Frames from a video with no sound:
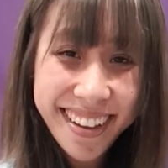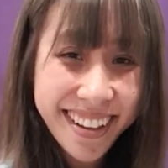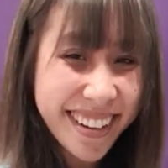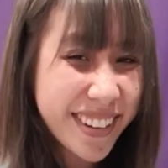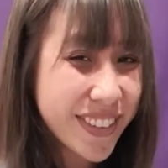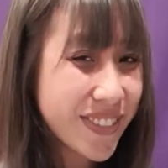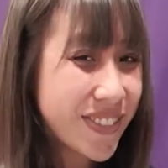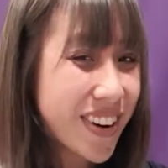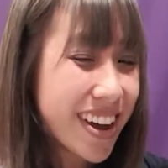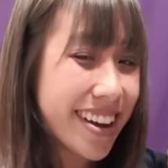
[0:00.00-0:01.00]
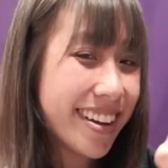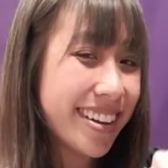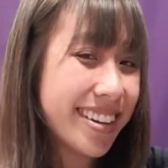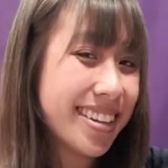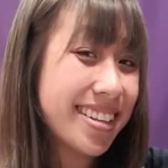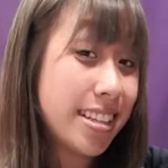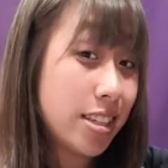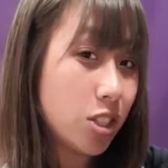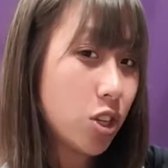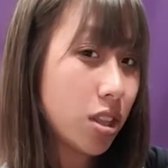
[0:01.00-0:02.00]
Good work.
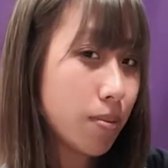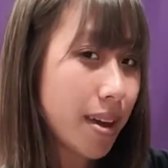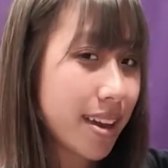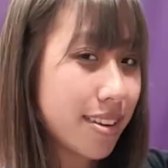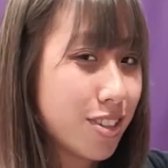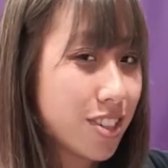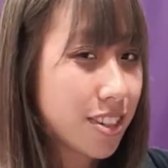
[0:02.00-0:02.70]
Turn the page.